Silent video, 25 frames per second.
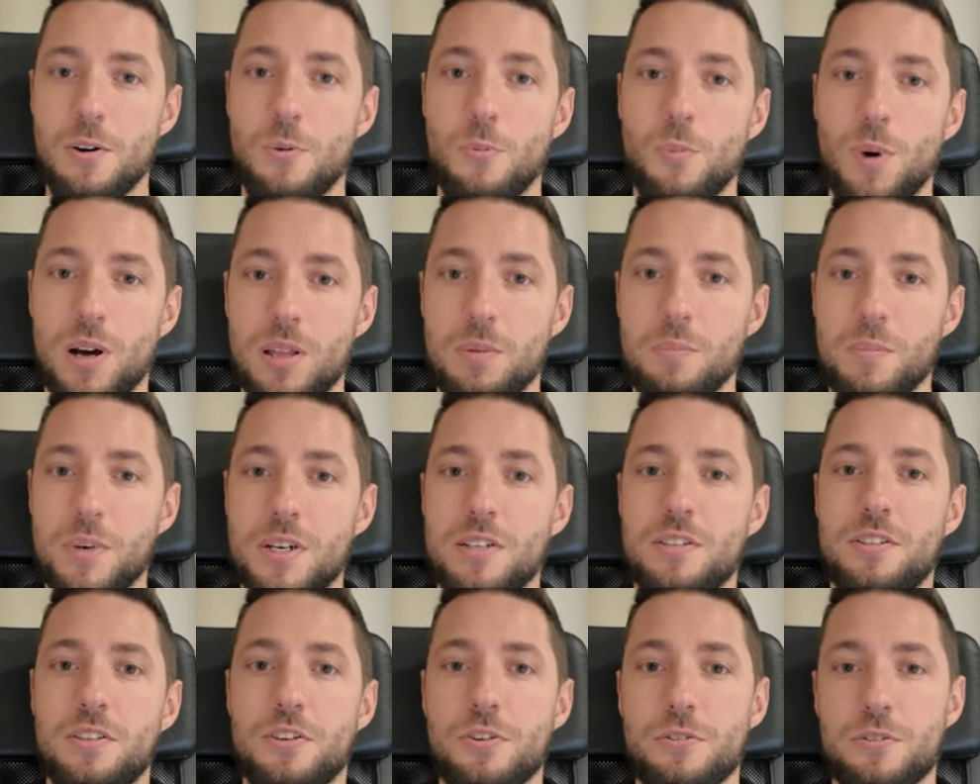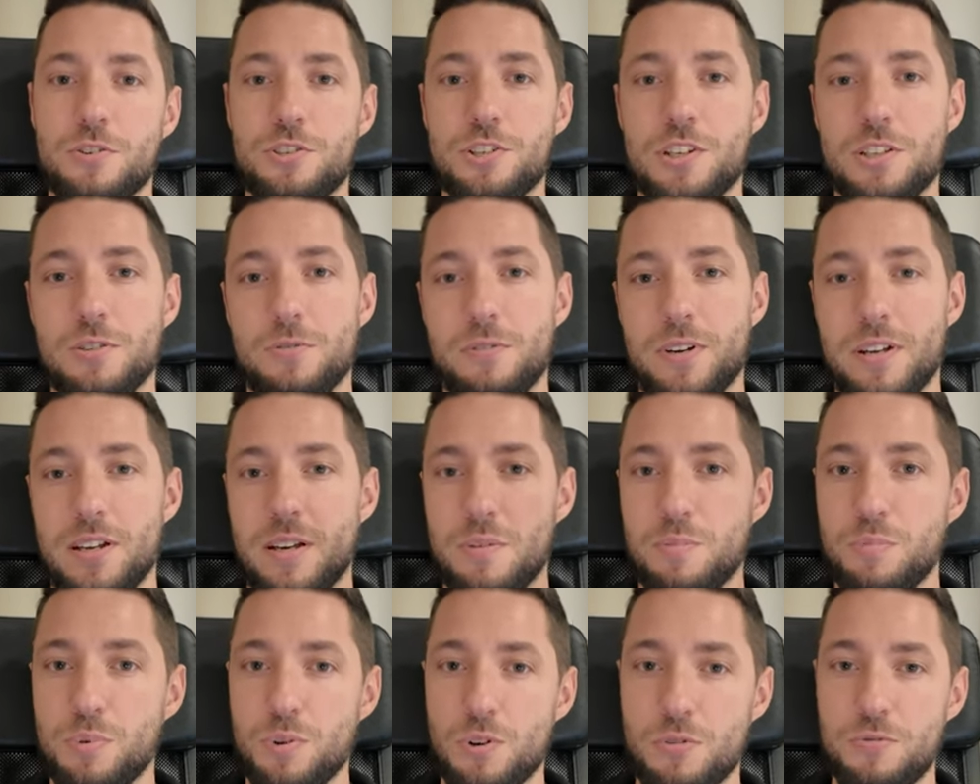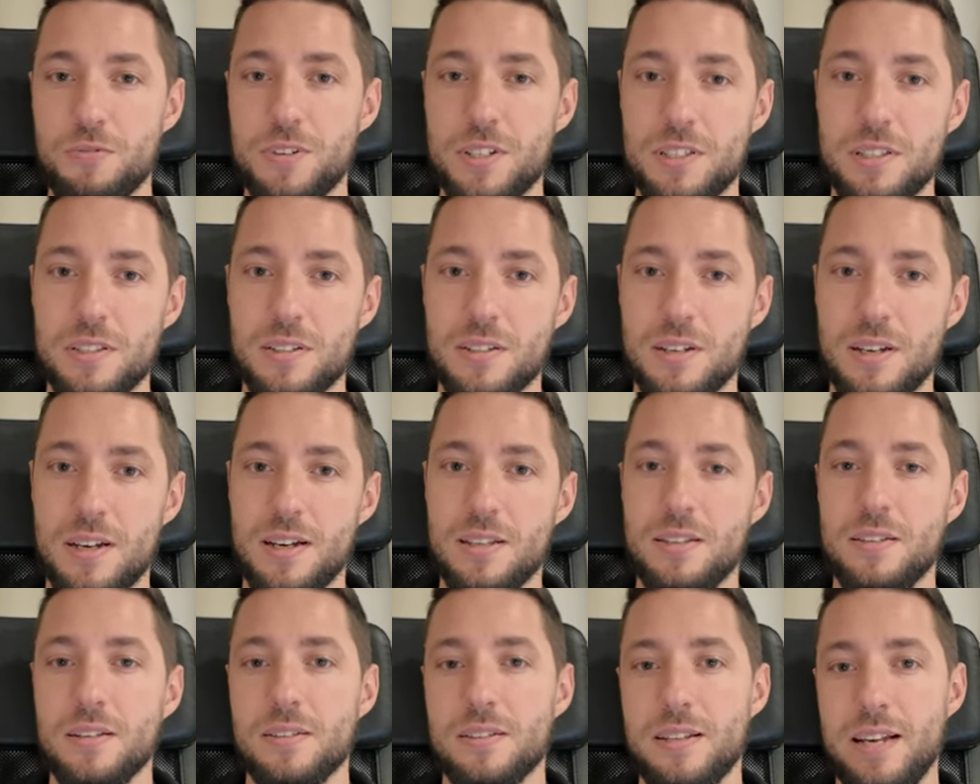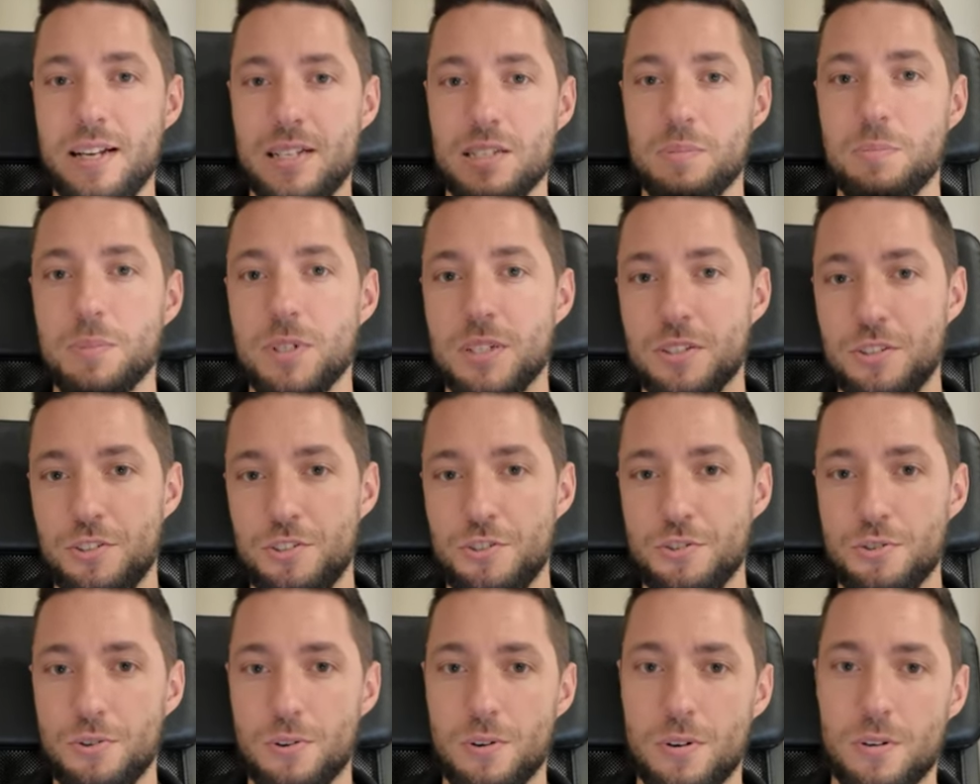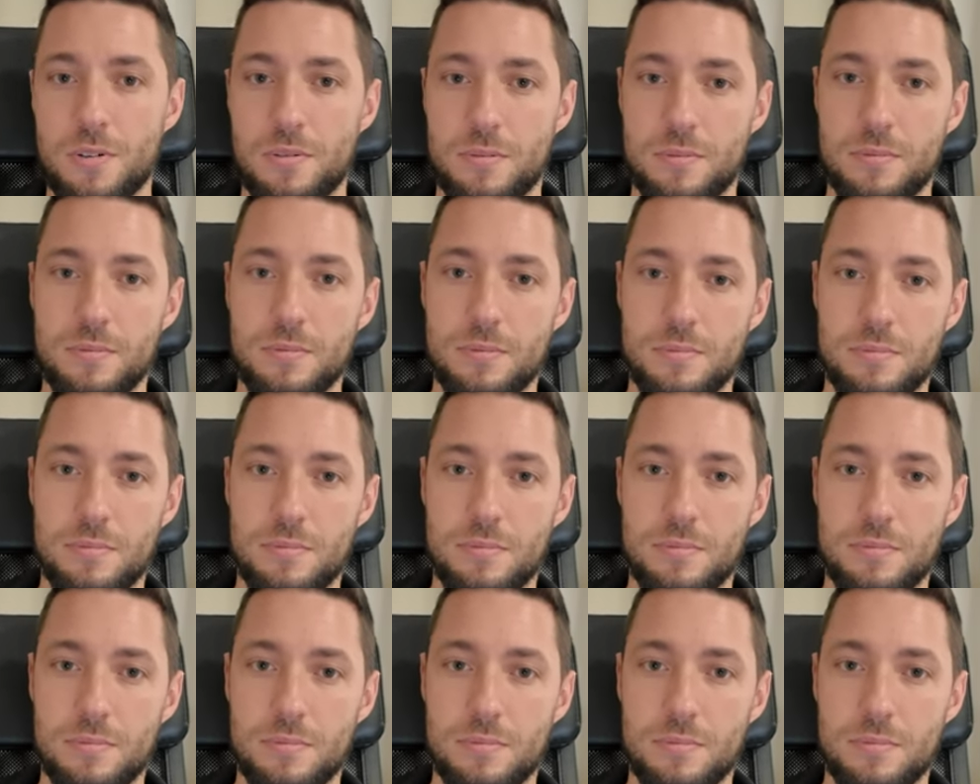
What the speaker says: 1 month you're generating profit, and the next month you're